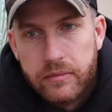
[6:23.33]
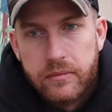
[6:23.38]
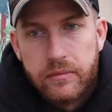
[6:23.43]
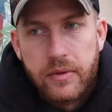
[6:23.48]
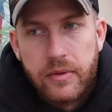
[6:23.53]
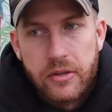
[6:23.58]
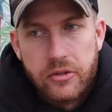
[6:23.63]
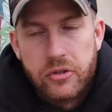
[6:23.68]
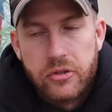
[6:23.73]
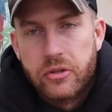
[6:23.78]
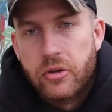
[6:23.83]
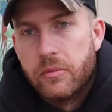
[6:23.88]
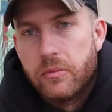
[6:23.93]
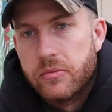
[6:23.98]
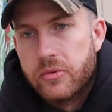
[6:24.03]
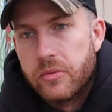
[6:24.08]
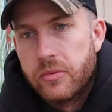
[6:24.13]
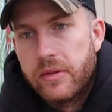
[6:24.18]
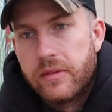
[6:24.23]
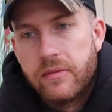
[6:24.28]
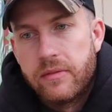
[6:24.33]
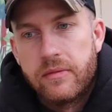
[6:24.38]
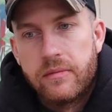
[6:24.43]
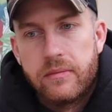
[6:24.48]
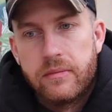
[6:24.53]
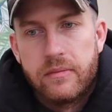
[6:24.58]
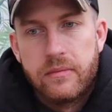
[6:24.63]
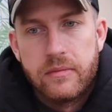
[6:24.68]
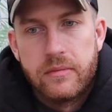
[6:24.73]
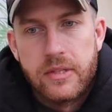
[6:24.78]
that just comes with
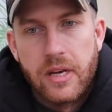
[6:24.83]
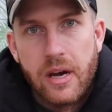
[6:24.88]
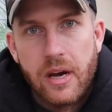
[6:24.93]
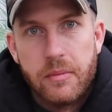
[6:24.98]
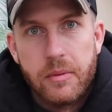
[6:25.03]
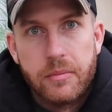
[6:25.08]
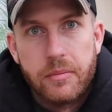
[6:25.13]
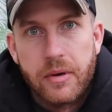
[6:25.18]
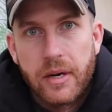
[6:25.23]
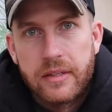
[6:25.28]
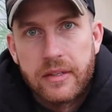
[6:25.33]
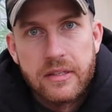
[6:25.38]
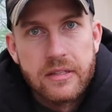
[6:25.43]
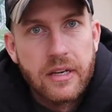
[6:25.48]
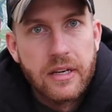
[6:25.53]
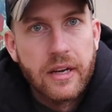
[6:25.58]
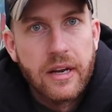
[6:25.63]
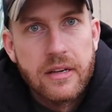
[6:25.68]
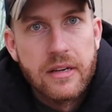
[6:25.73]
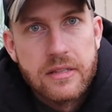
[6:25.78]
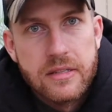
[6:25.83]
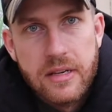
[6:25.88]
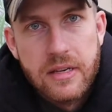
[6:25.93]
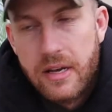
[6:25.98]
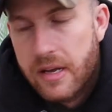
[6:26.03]
time and practice, I guess.